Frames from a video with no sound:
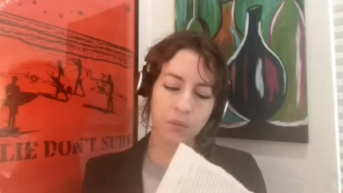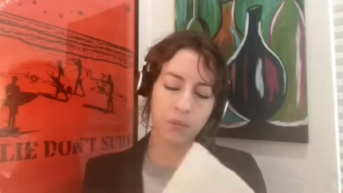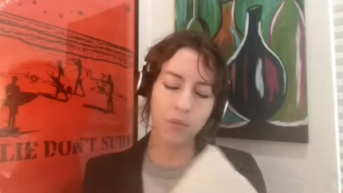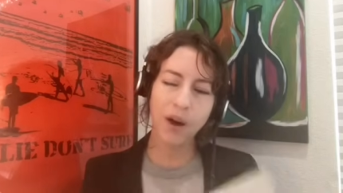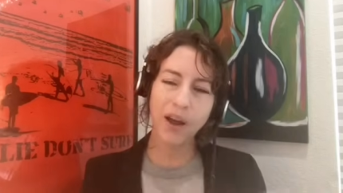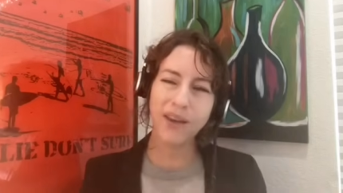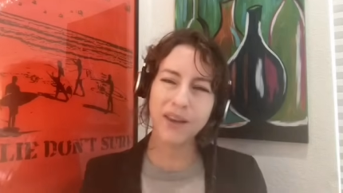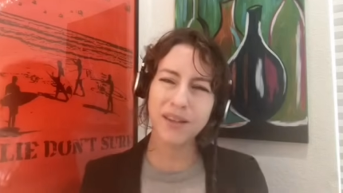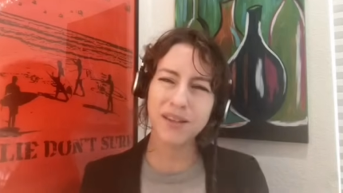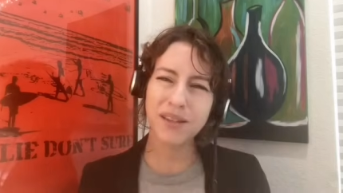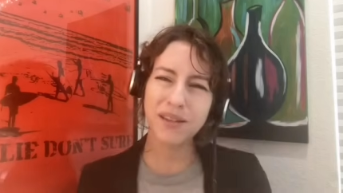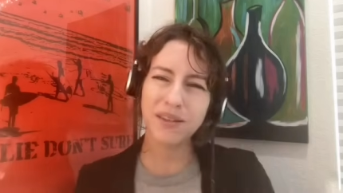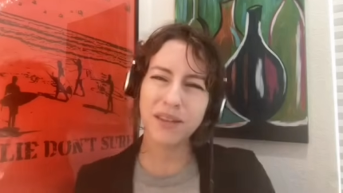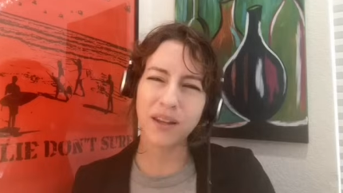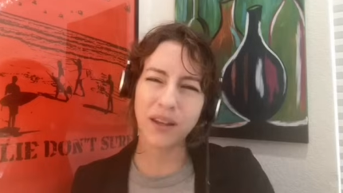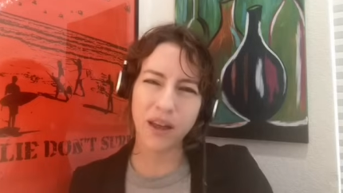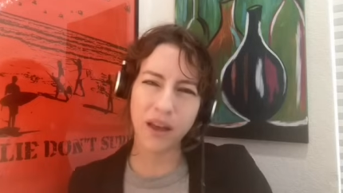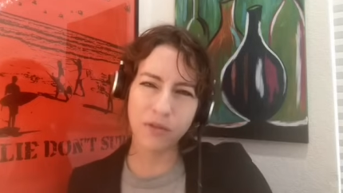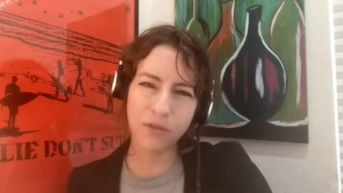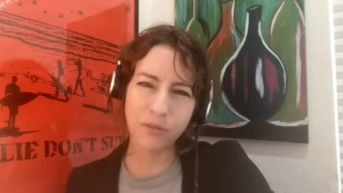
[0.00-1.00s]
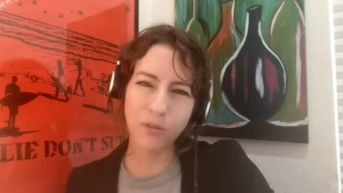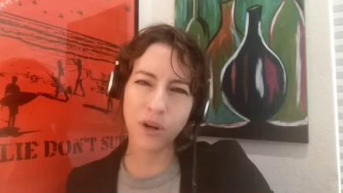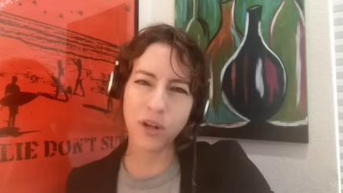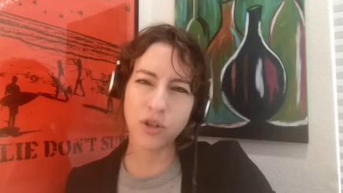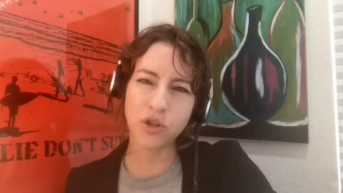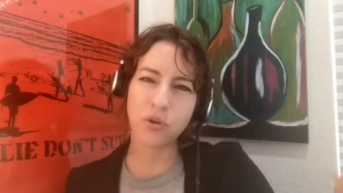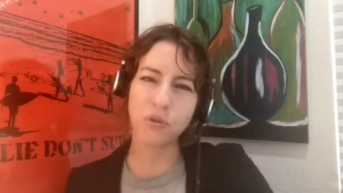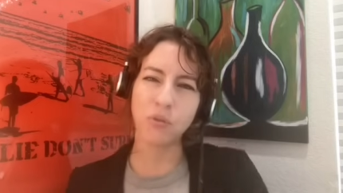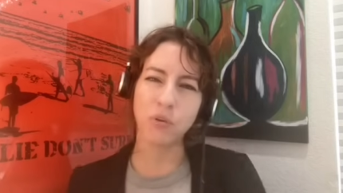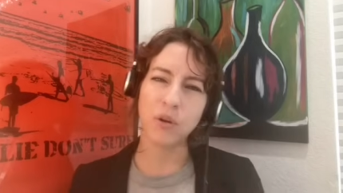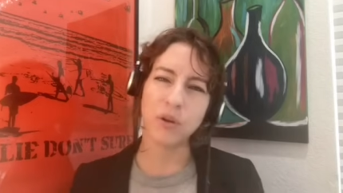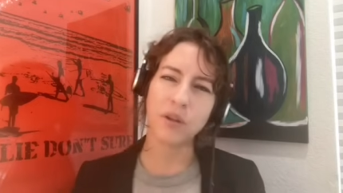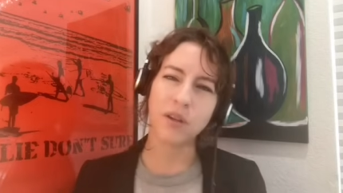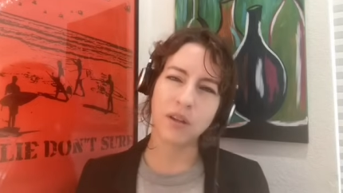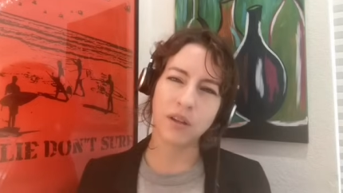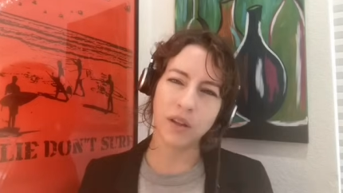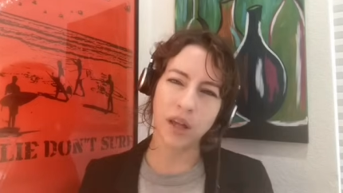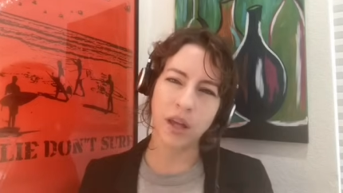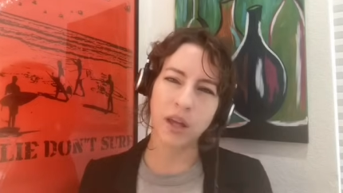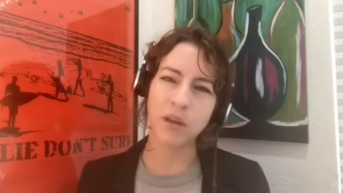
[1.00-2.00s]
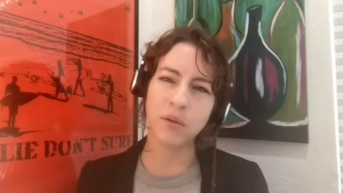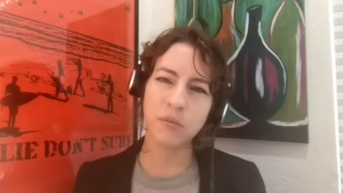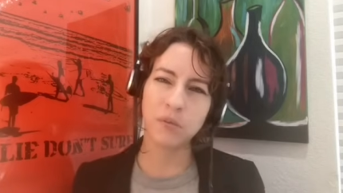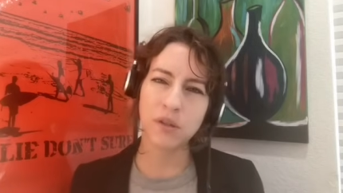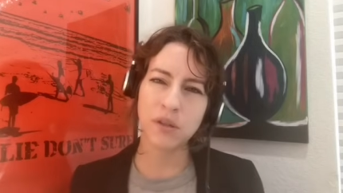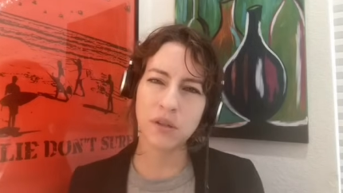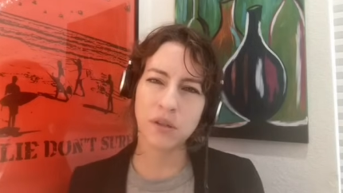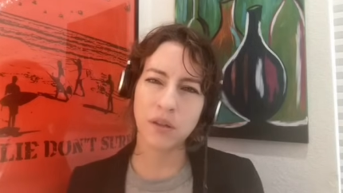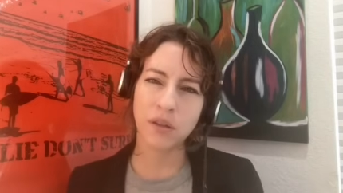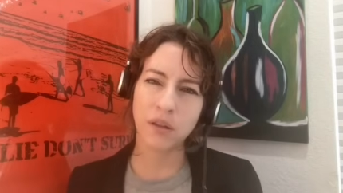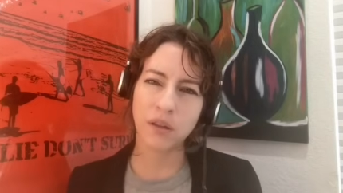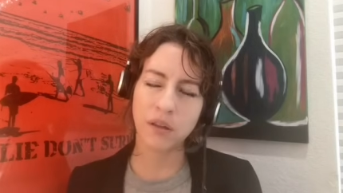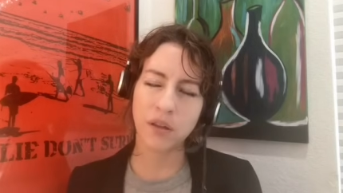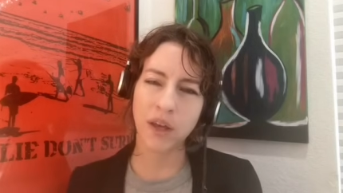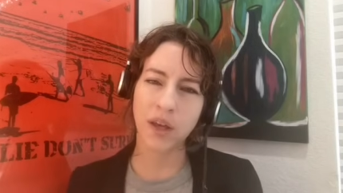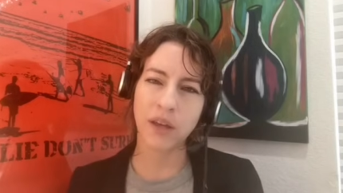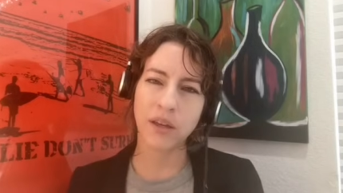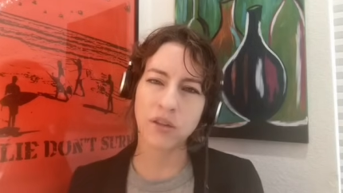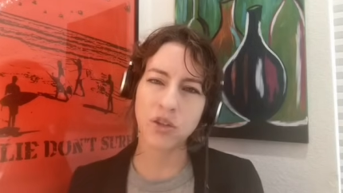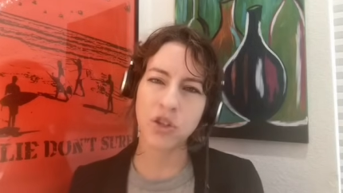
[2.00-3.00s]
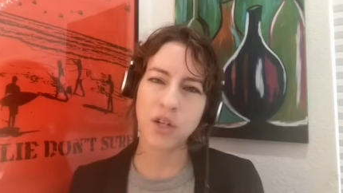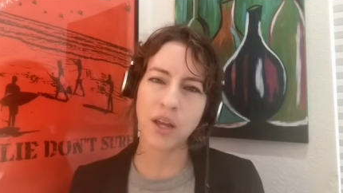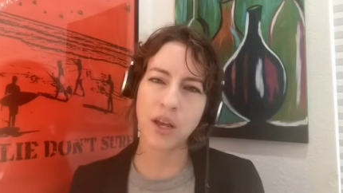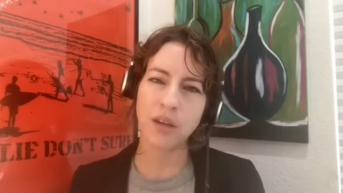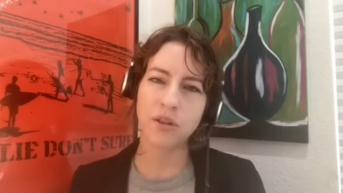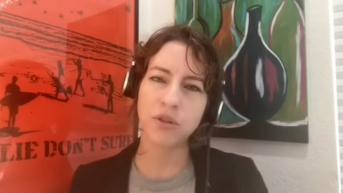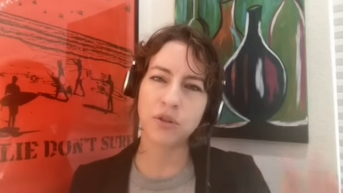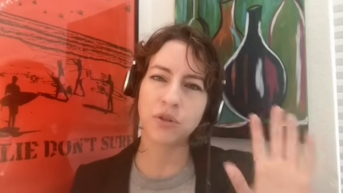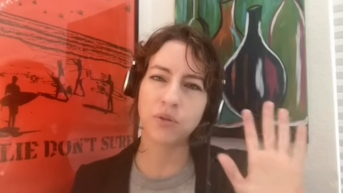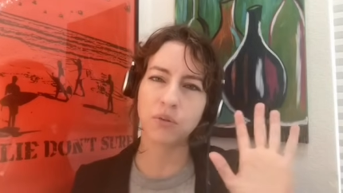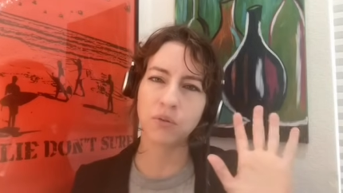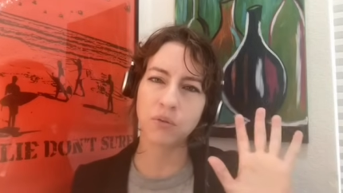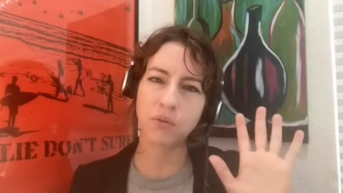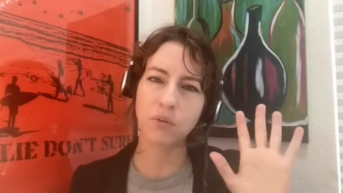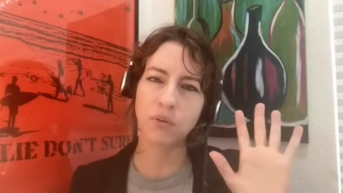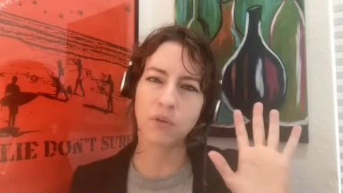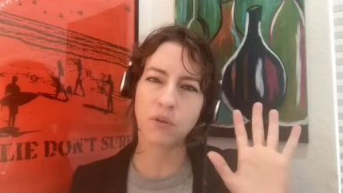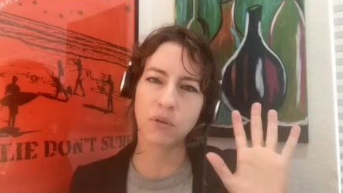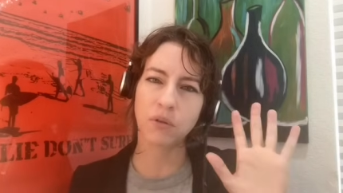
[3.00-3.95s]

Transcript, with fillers: Why is it that Evan Rachel Wood claims that she had to